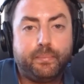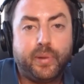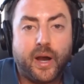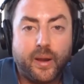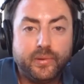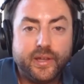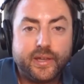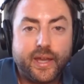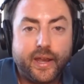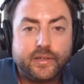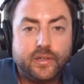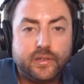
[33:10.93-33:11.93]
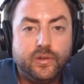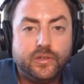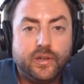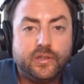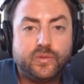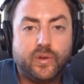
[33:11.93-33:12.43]
public
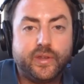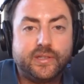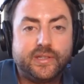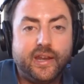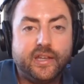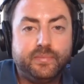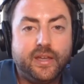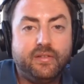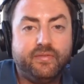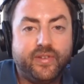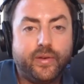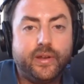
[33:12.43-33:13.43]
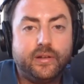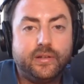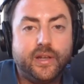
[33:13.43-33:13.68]
executions where the state is making very